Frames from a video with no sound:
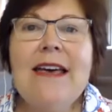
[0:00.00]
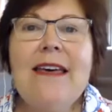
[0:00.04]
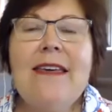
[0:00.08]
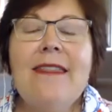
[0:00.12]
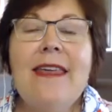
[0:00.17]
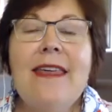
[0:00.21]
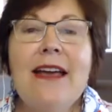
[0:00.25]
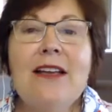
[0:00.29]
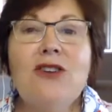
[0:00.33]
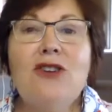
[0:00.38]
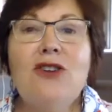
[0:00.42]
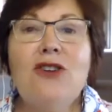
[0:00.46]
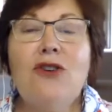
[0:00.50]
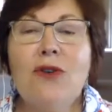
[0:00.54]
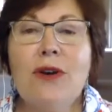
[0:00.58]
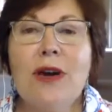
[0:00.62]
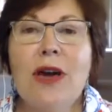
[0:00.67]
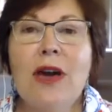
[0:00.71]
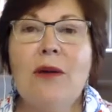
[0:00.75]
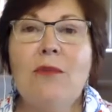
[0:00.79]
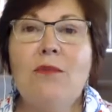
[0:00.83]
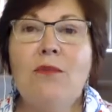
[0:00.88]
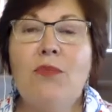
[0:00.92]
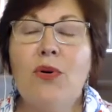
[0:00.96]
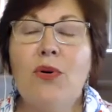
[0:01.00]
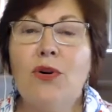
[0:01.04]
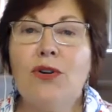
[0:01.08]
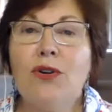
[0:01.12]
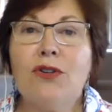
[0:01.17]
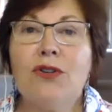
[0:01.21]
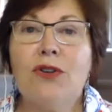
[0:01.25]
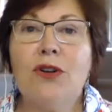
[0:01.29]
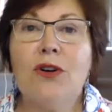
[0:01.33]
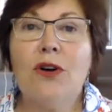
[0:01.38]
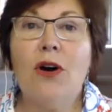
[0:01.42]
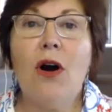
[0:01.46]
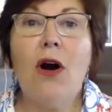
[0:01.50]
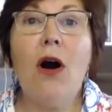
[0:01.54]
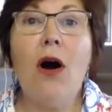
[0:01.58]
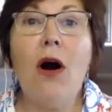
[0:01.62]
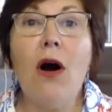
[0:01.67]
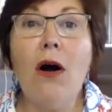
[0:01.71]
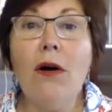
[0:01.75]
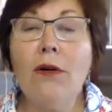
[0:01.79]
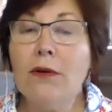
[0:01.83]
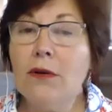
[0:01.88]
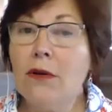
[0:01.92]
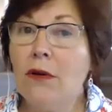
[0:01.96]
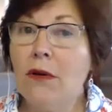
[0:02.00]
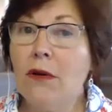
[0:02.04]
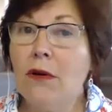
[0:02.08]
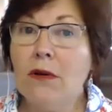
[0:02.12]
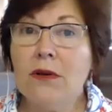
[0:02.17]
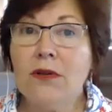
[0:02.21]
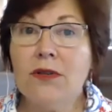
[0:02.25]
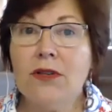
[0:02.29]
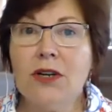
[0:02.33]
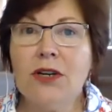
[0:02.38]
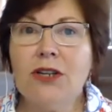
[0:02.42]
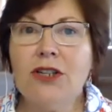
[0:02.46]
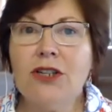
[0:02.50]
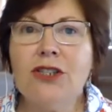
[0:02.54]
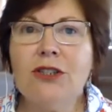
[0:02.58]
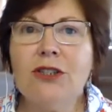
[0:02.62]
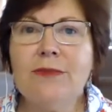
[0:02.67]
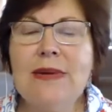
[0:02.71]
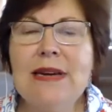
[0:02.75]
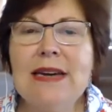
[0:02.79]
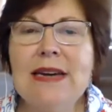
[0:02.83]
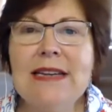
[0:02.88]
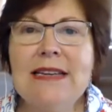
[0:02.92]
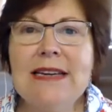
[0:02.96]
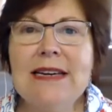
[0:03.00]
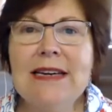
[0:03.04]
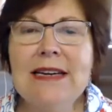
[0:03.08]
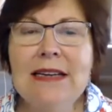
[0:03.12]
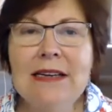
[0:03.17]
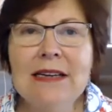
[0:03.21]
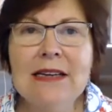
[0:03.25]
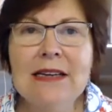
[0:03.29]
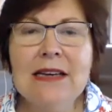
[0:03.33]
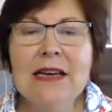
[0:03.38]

that you can put on social media.